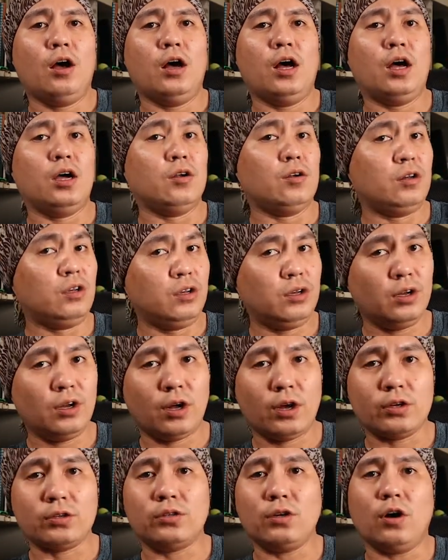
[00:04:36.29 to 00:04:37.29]
a
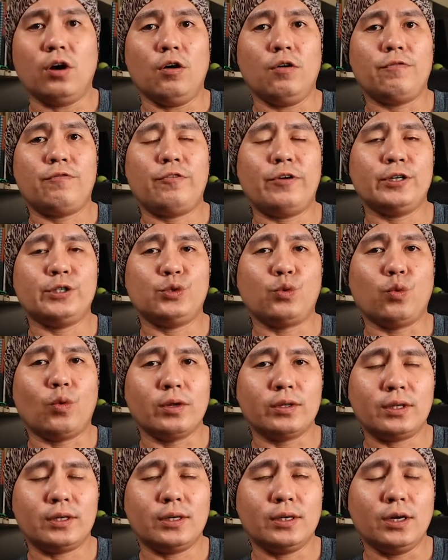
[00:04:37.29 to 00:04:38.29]
lot of
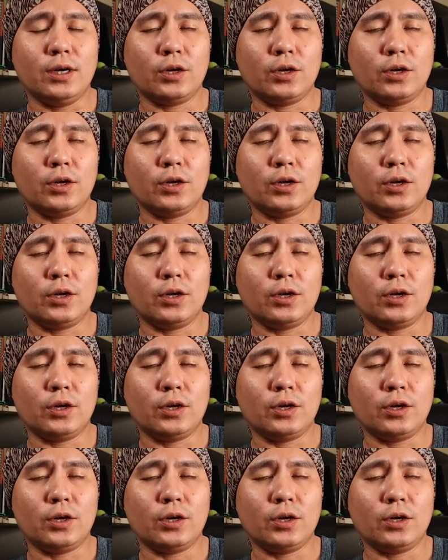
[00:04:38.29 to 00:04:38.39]
freshwater